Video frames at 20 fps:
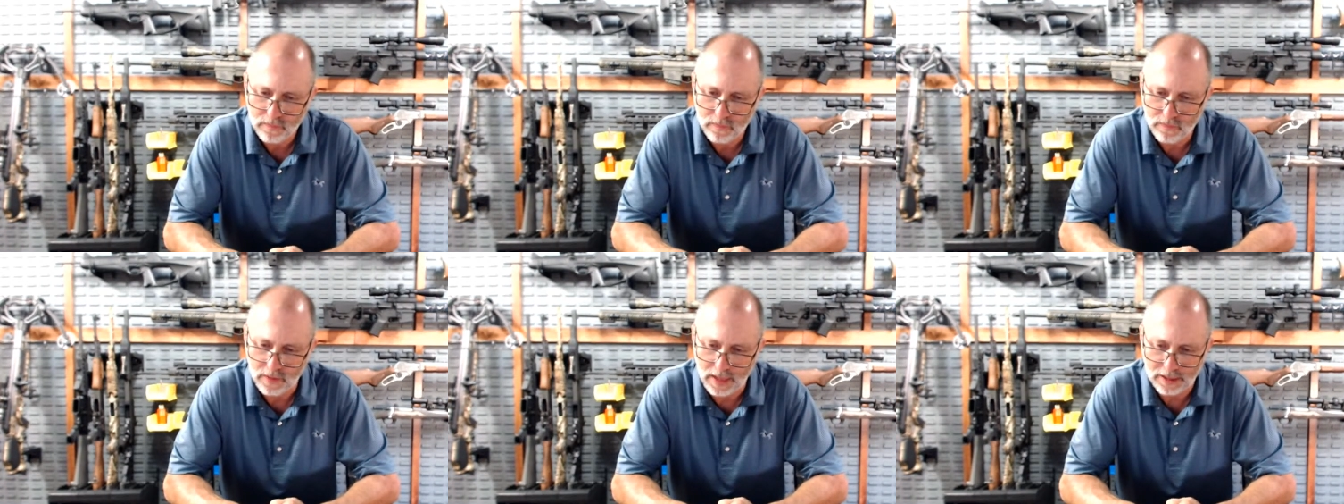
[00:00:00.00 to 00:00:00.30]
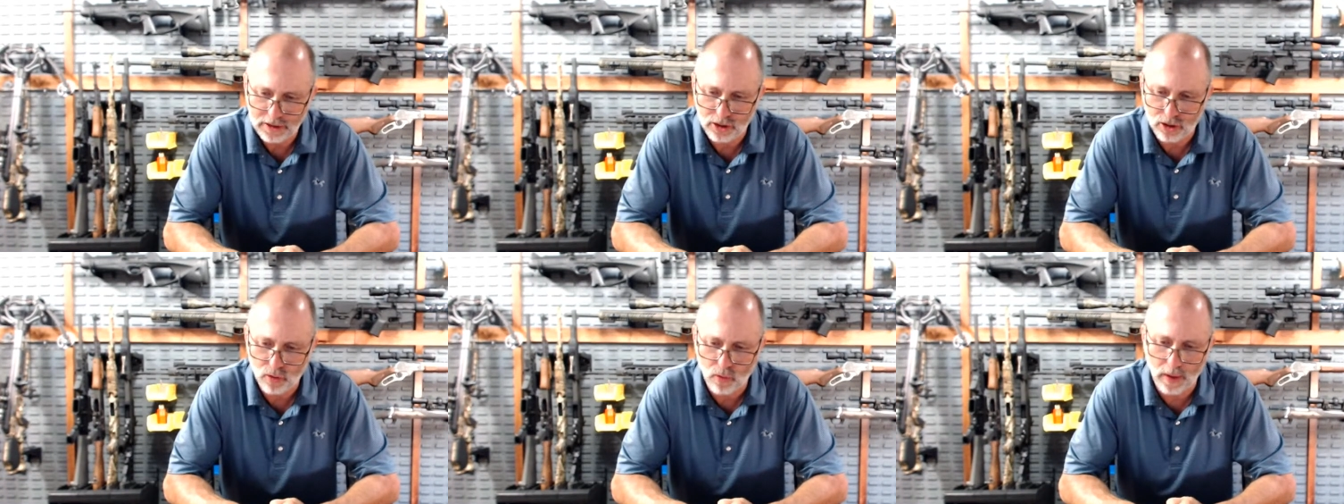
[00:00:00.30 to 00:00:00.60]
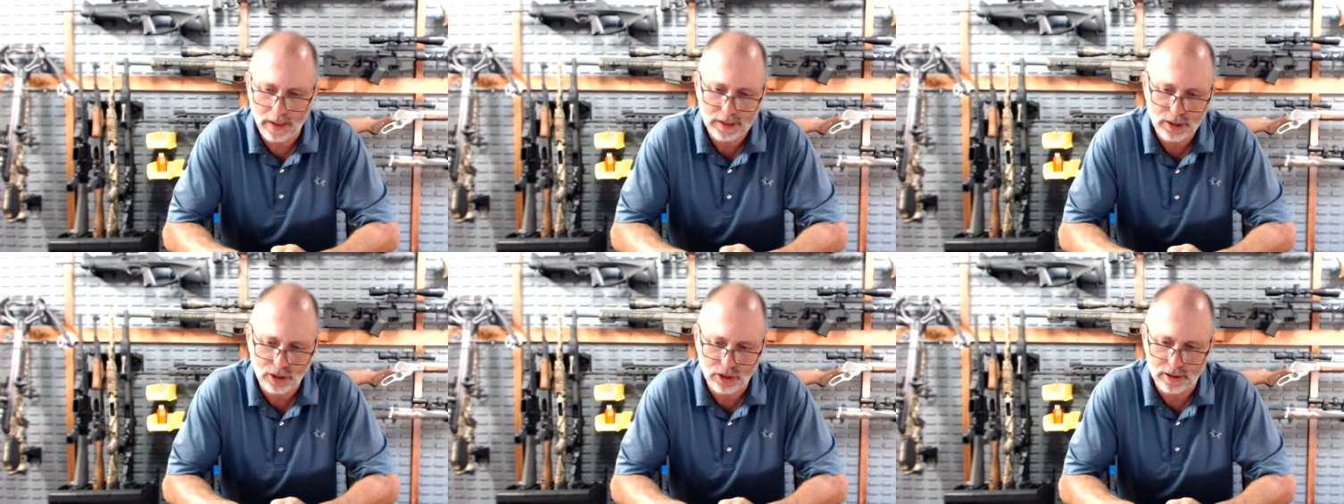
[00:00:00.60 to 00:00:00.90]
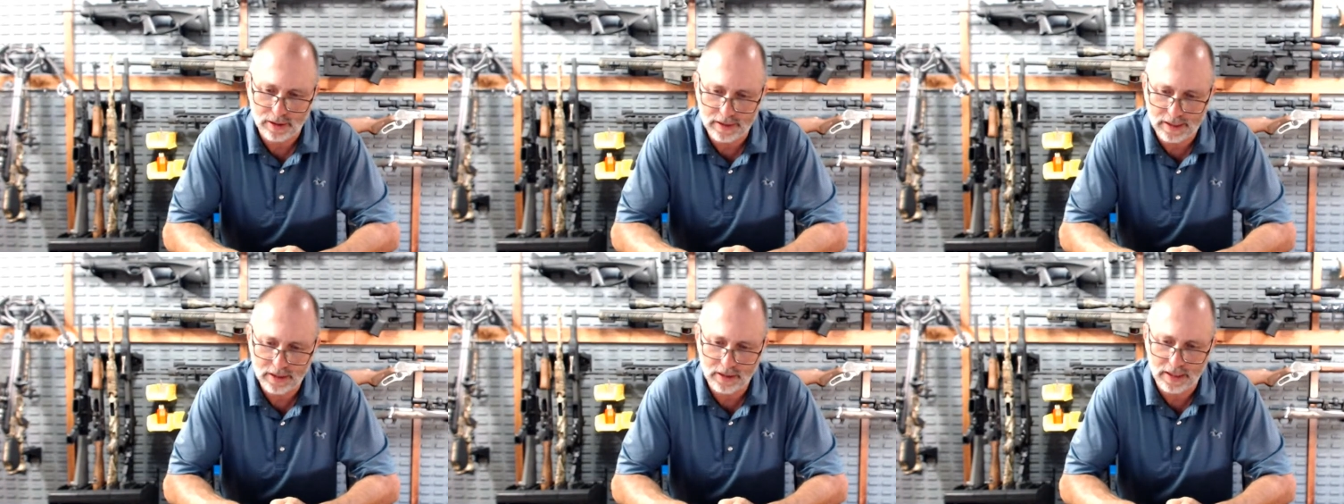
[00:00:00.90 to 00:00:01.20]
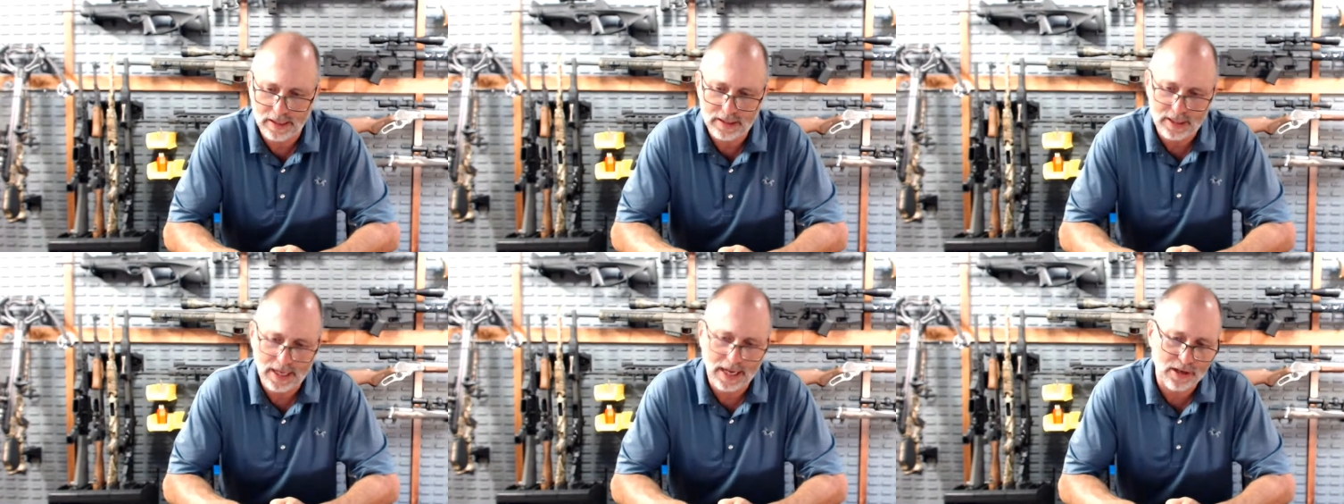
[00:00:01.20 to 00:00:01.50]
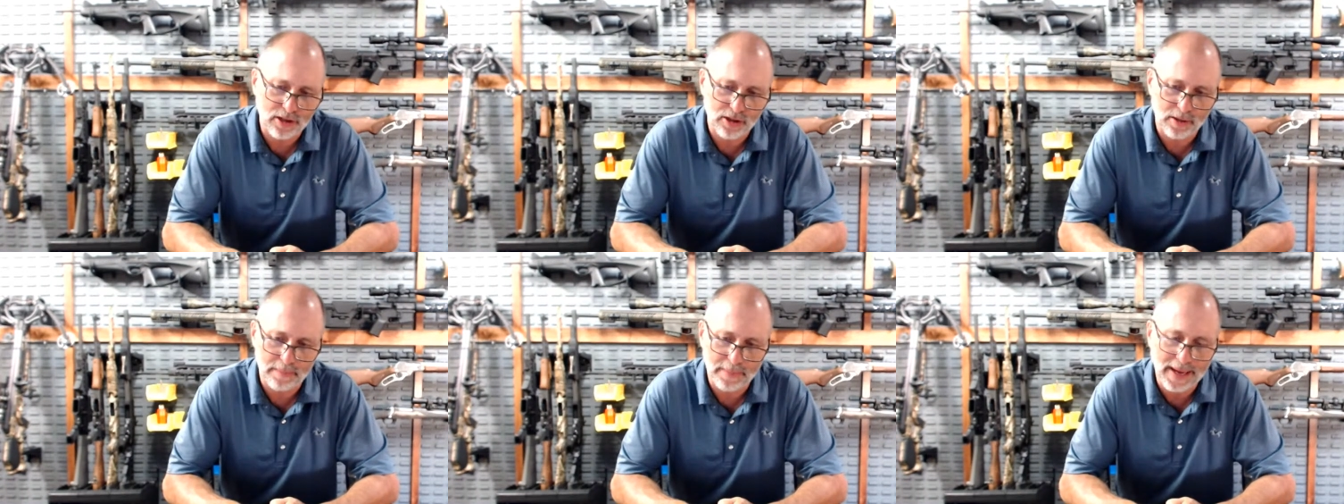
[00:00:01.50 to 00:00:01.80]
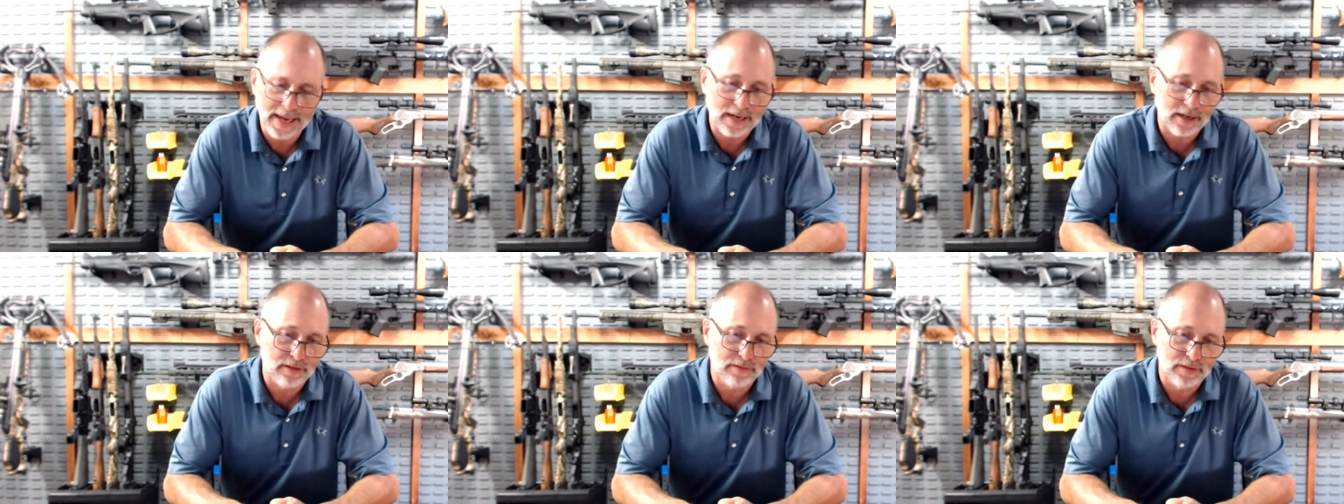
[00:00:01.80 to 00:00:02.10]
That's a question. And is that in the
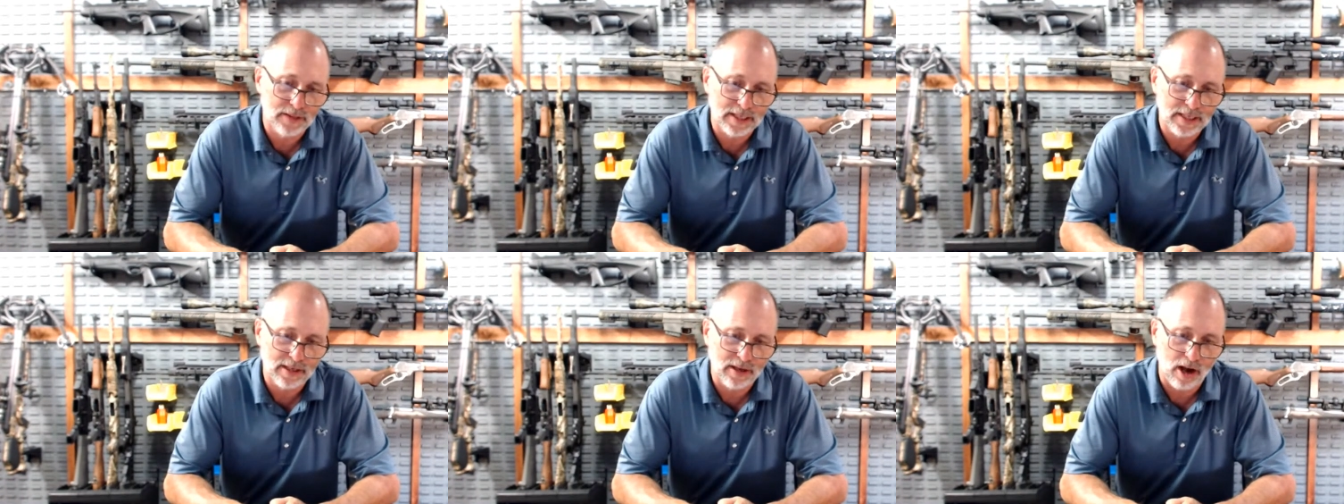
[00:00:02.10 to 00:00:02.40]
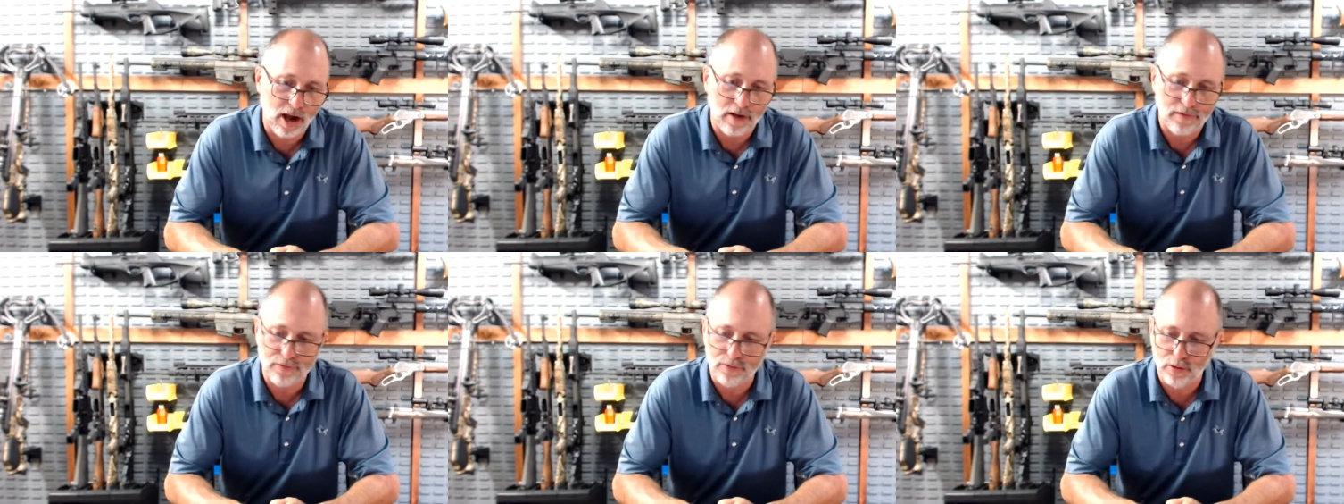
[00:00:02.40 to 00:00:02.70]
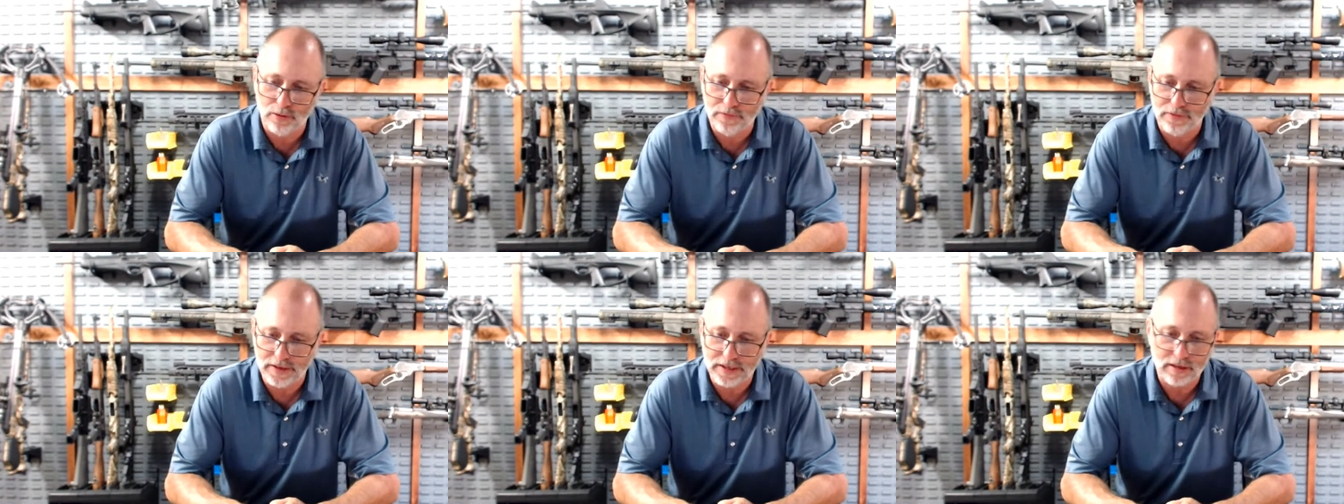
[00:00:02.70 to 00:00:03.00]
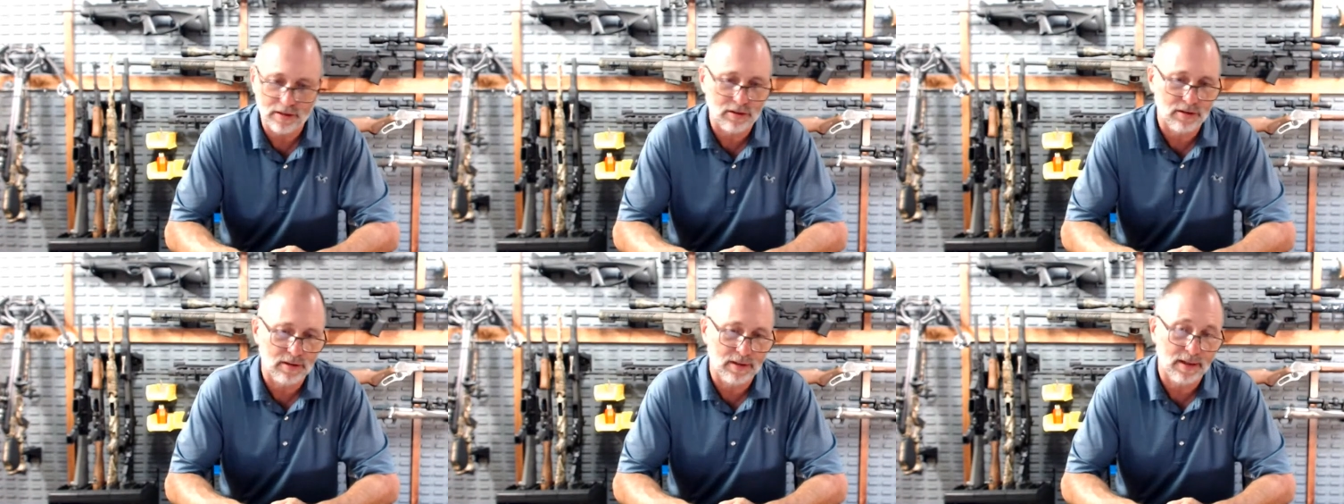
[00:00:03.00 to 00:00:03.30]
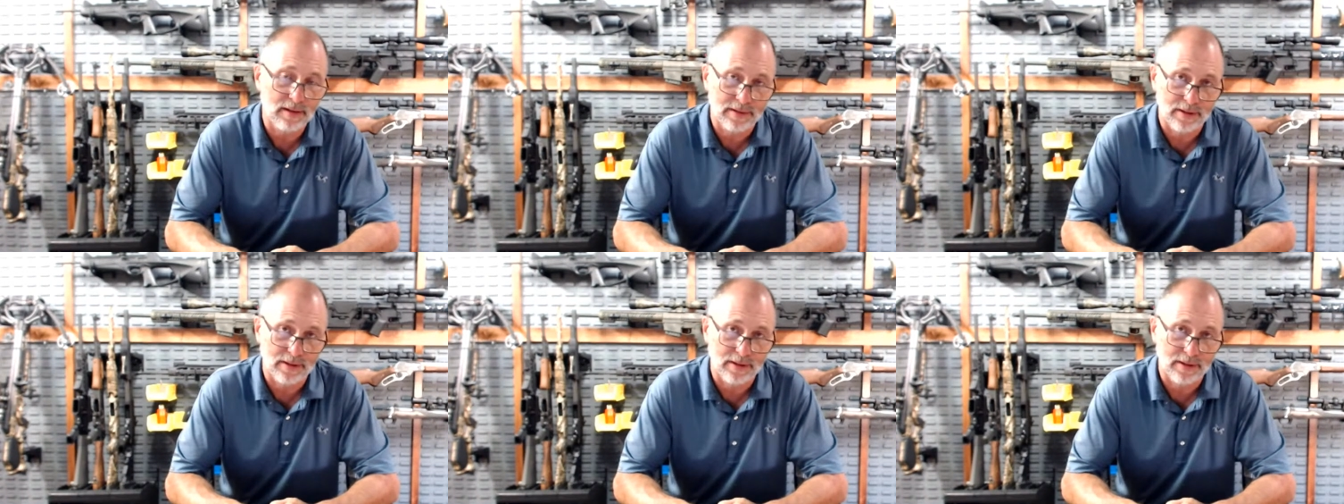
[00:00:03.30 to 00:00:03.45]
back of the off-road vehicle that